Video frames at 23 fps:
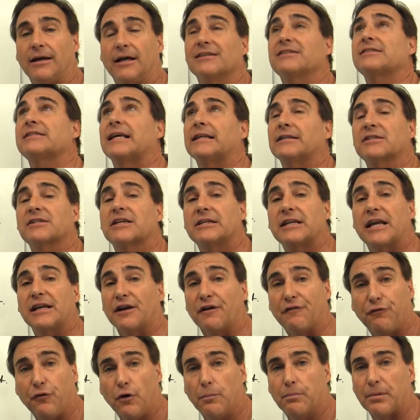a sentence
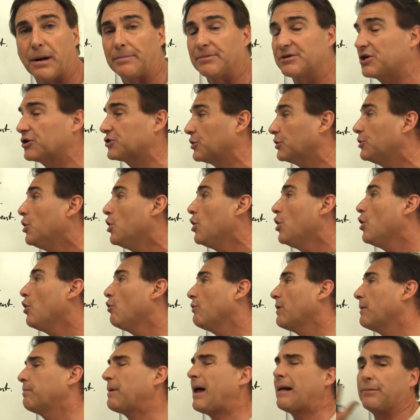containing a full preposition,
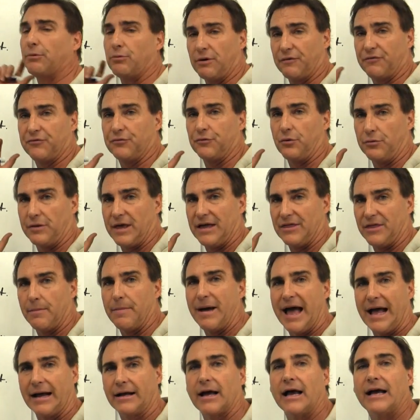we probably would have thrown that in the
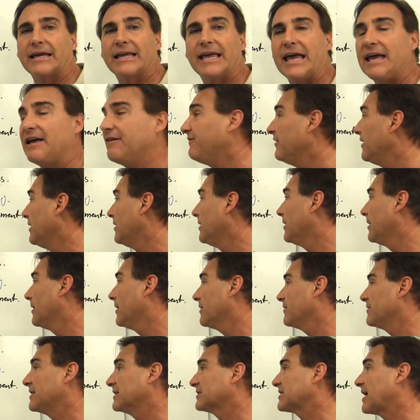back. I gave
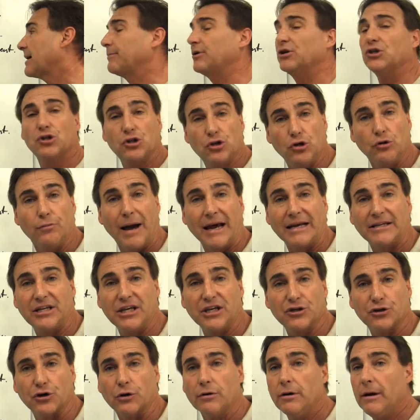the assignment to my
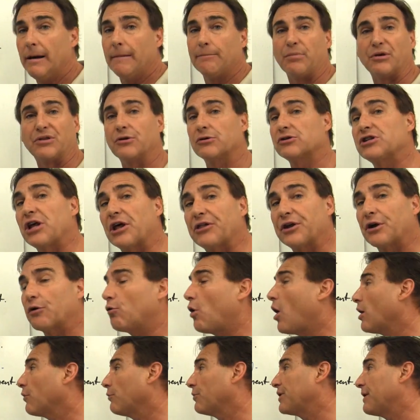teacher, but there's nothing
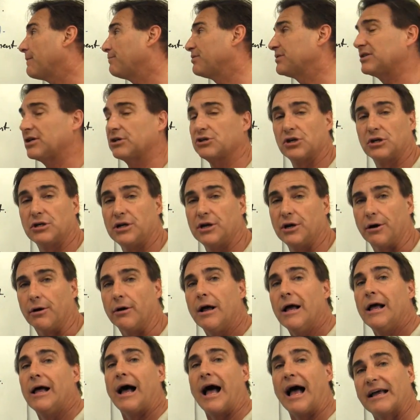wrong with it positioned
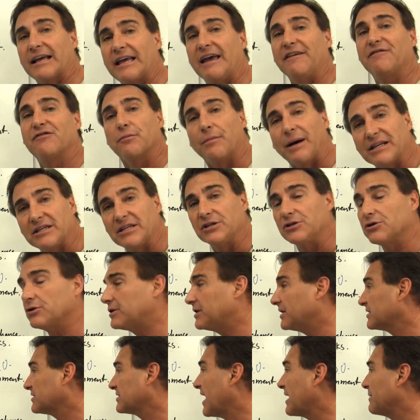here. I gave to my teacher
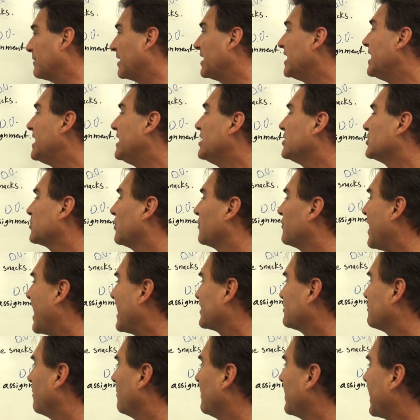the assignment. So
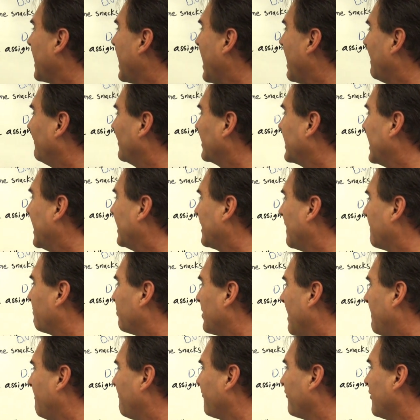that's what we have. Again, a
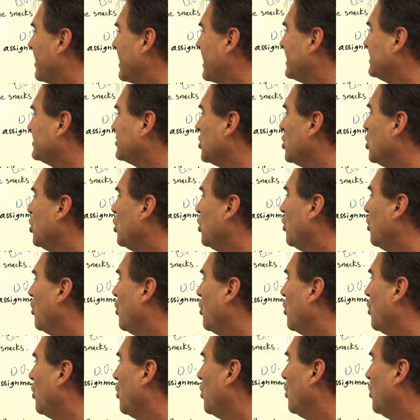prep phrase.
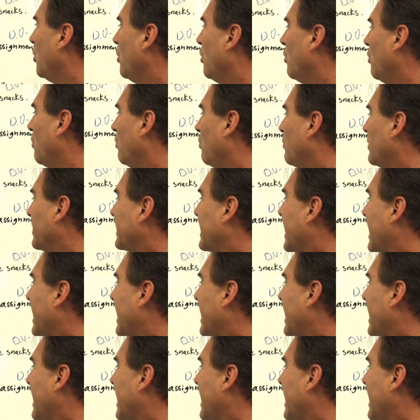We